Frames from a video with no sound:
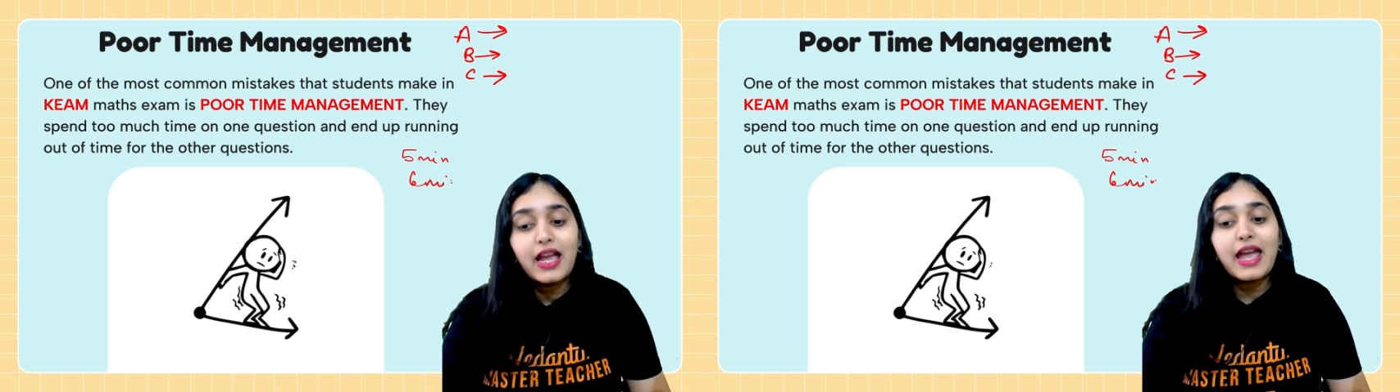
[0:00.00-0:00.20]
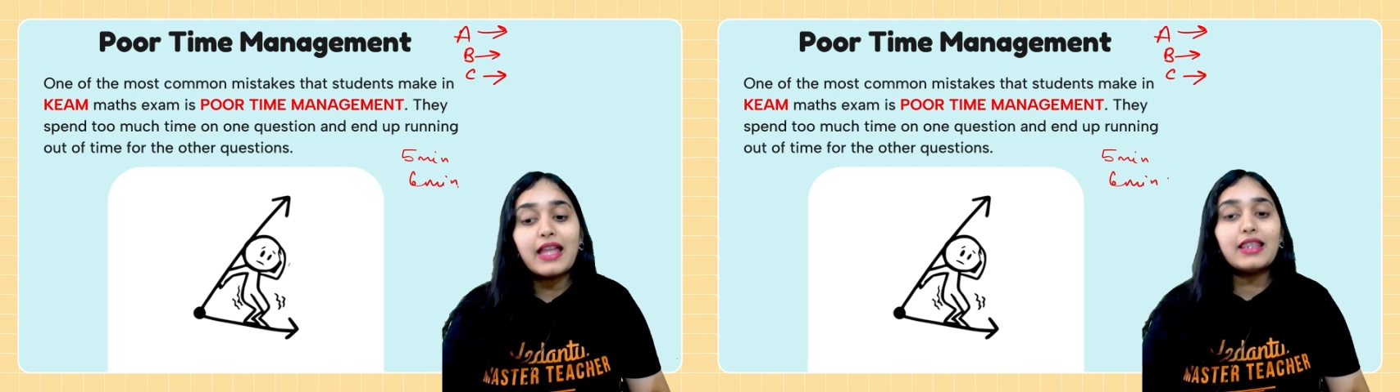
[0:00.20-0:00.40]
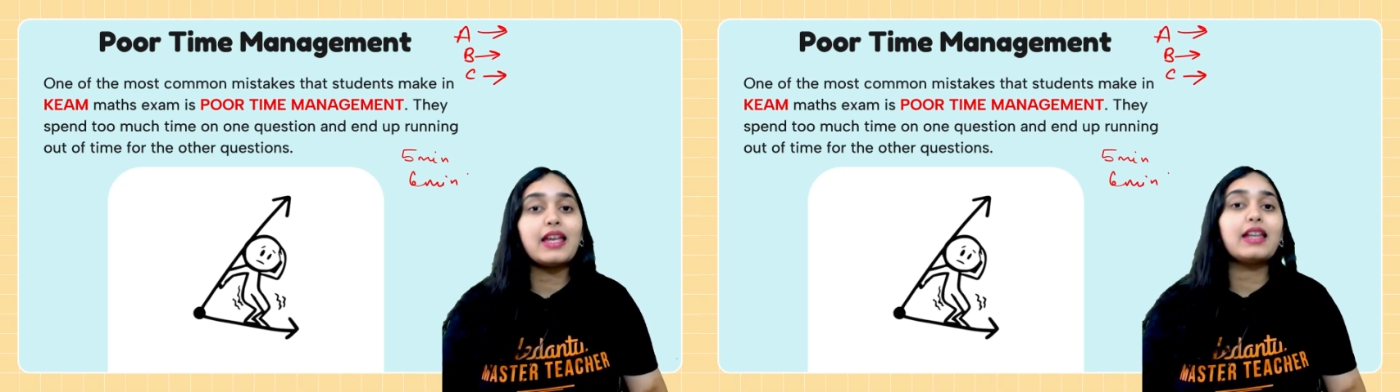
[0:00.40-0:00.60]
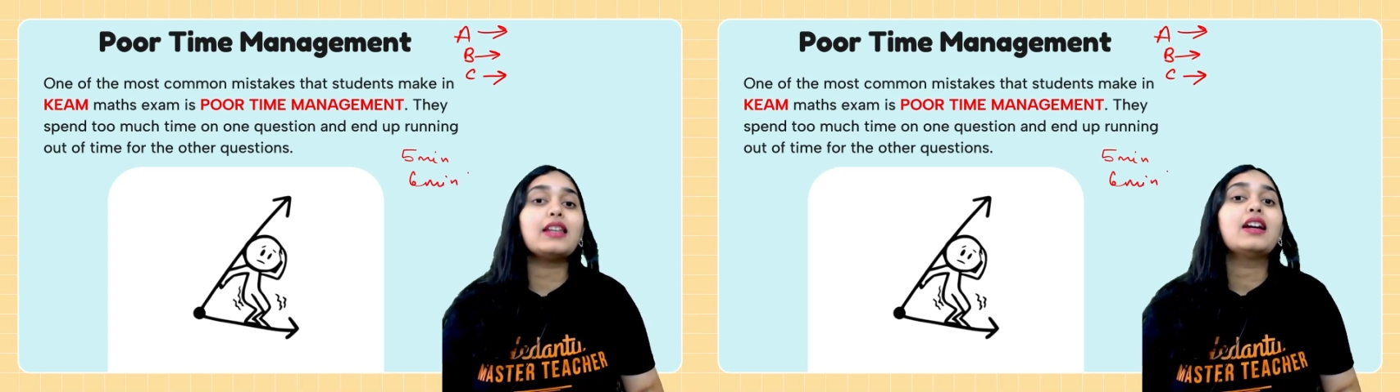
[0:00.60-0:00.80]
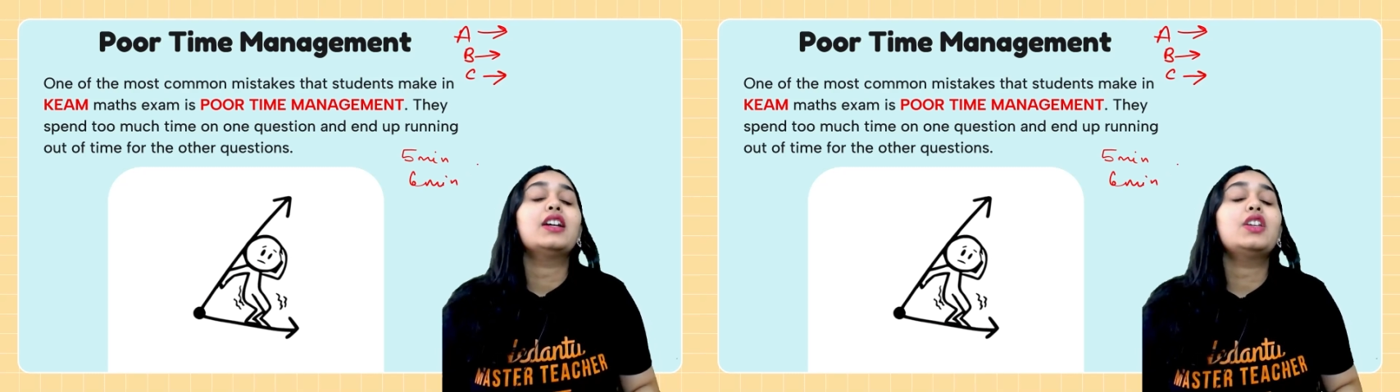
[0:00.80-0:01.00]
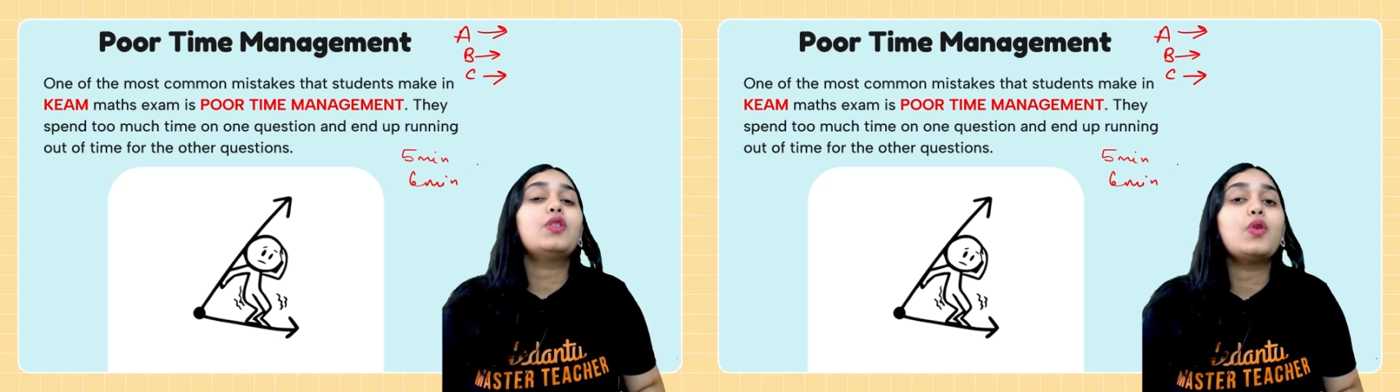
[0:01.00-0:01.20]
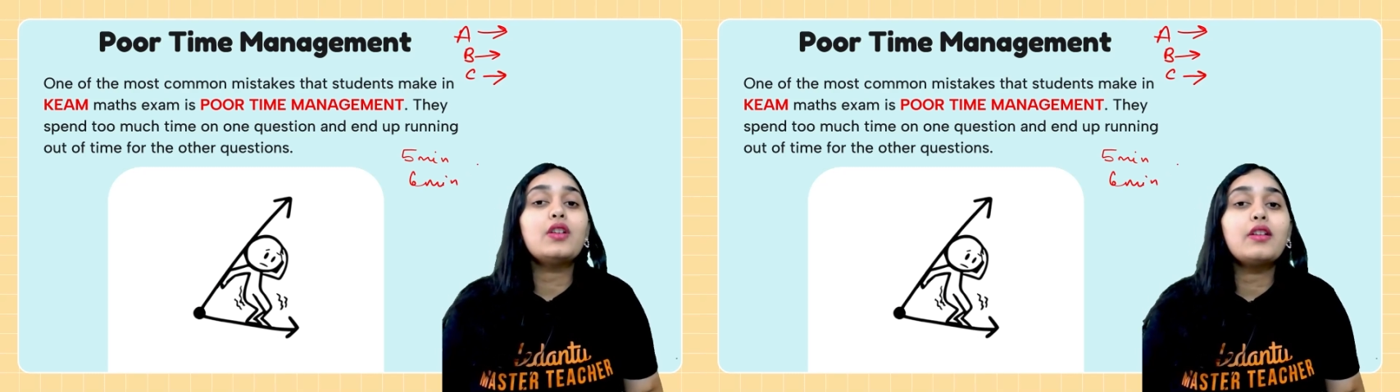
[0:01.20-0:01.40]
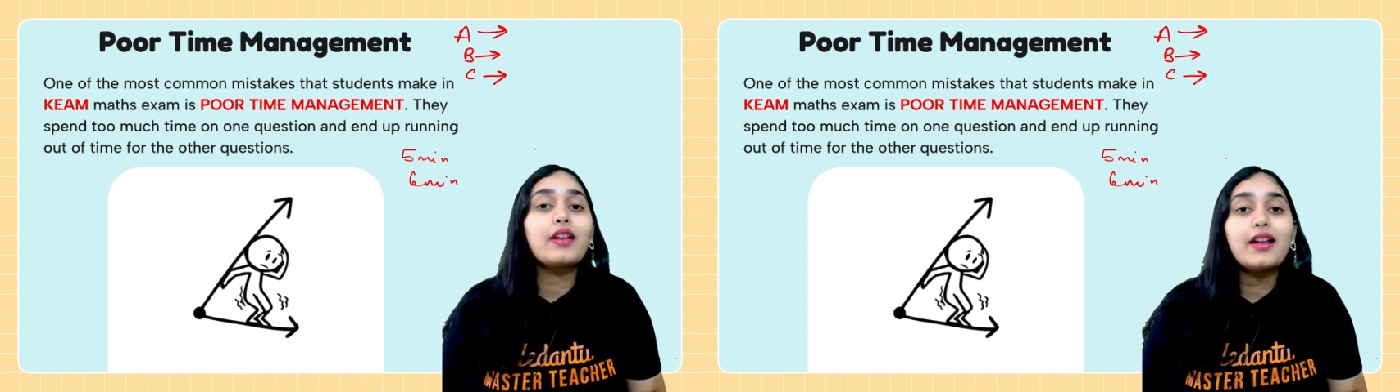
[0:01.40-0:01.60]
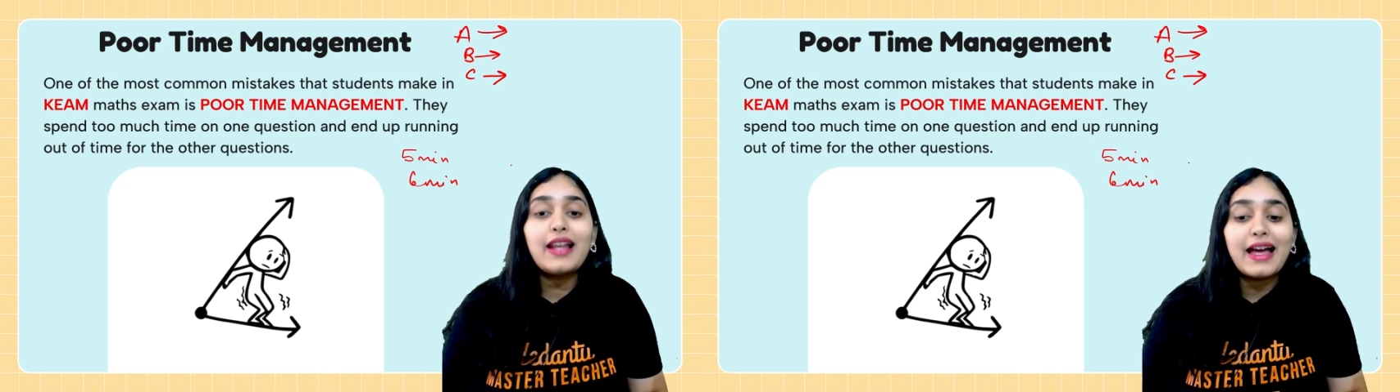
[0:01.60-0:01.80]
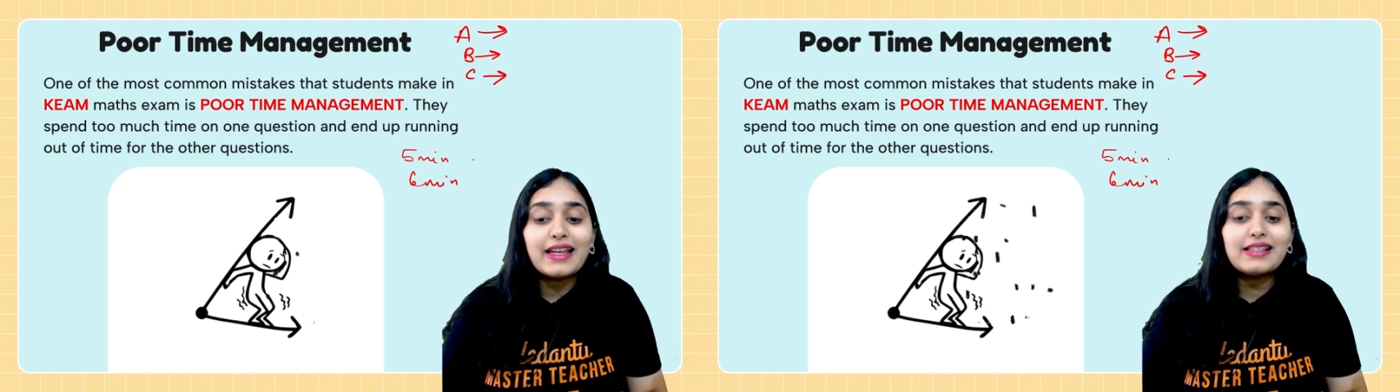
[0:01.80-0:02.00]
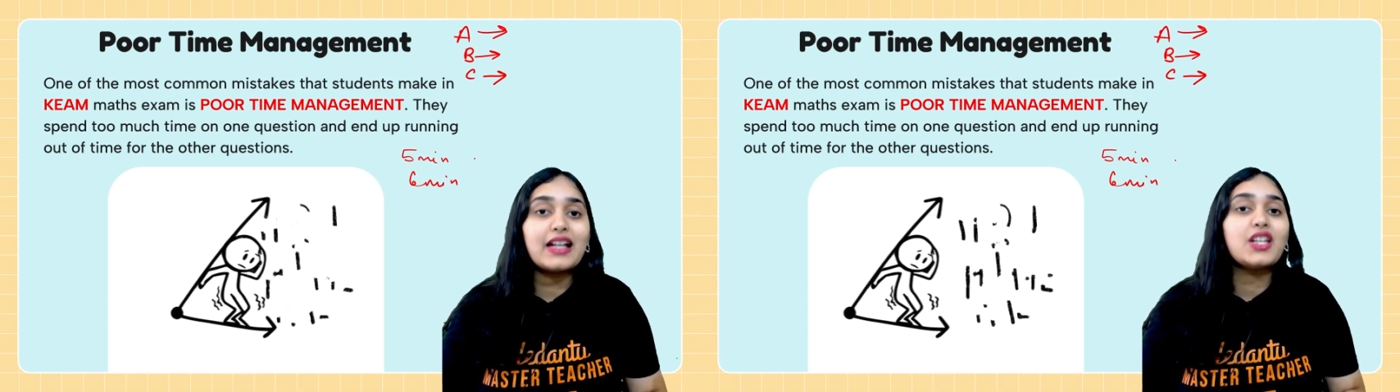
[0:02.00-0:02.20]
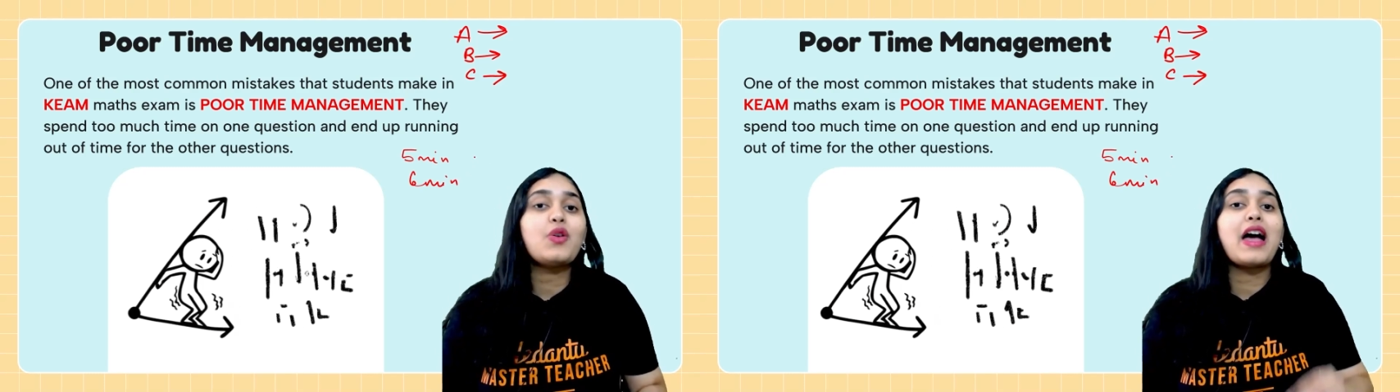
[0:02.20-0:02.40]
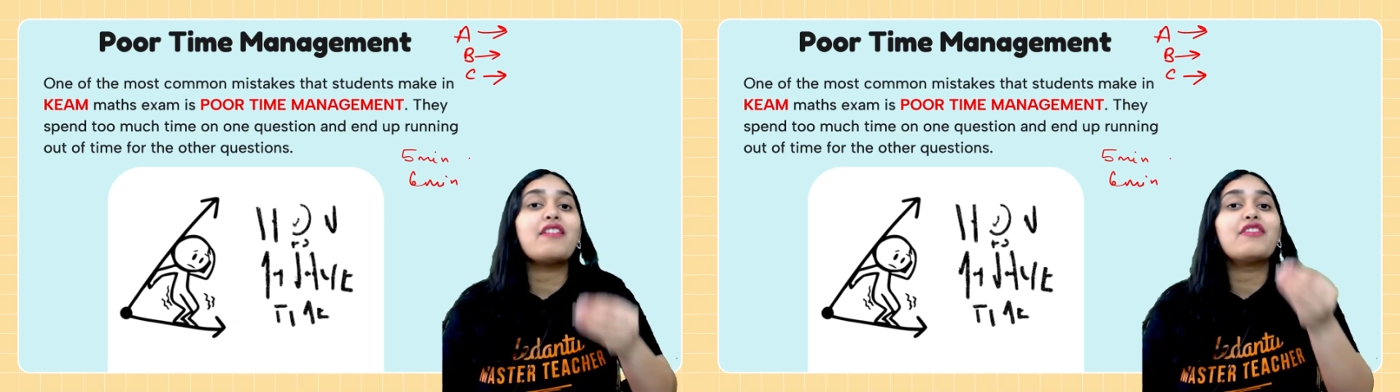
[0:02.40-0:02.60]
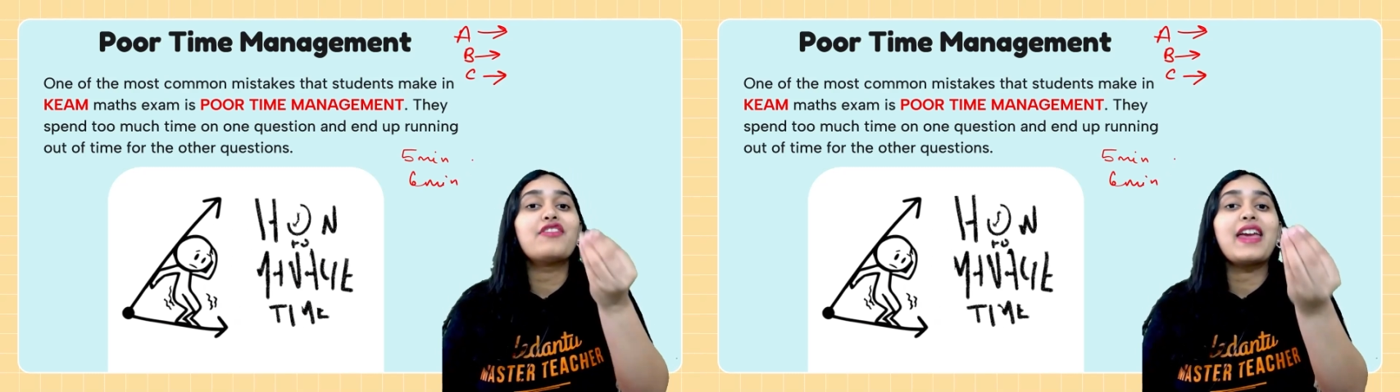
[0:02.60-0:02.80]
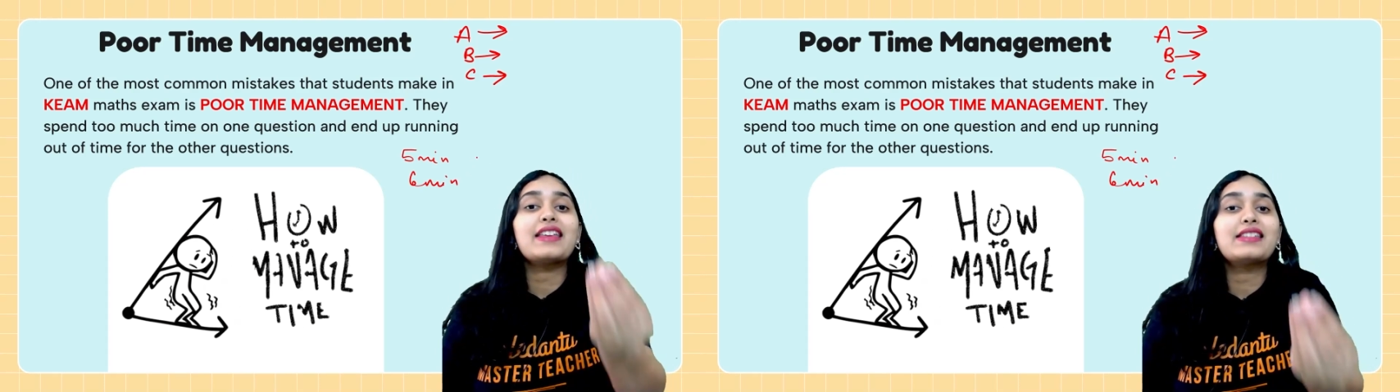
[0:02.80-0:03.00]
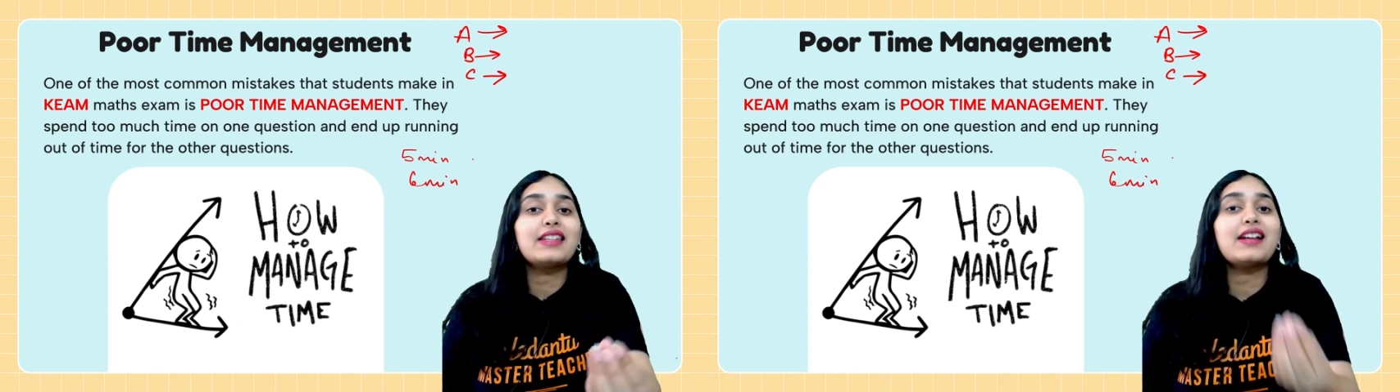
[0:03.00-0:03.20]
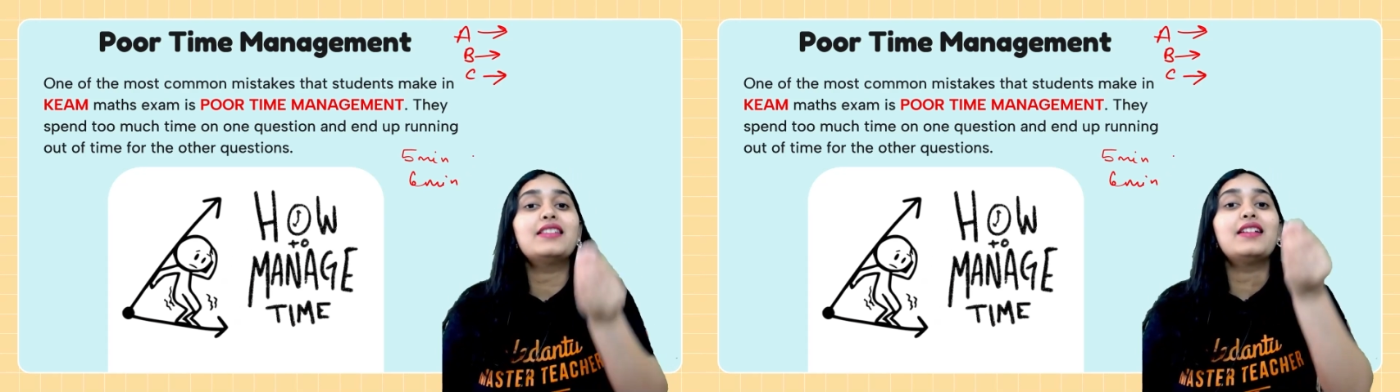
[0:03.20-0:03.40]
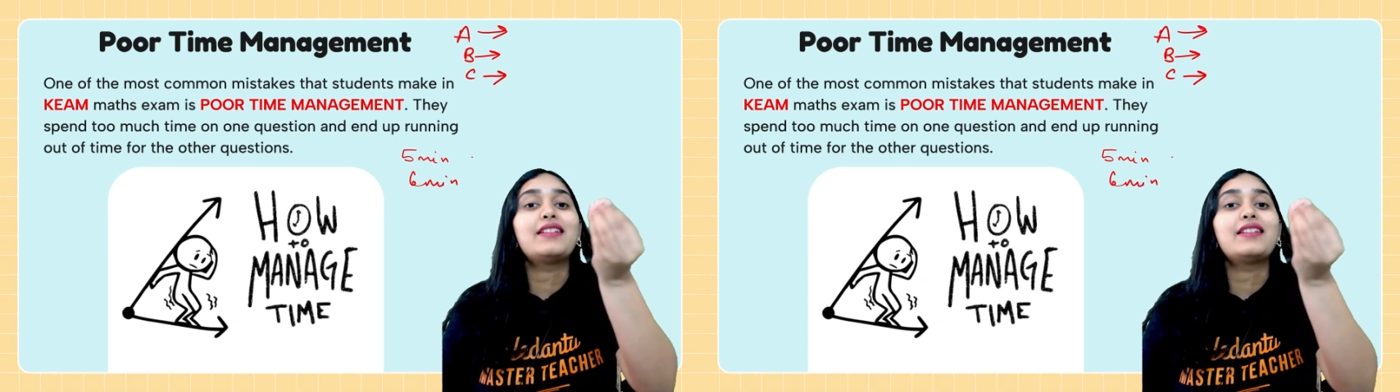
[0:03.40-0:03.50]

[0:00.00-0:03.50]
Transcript: and then you don't realize that you have wasted the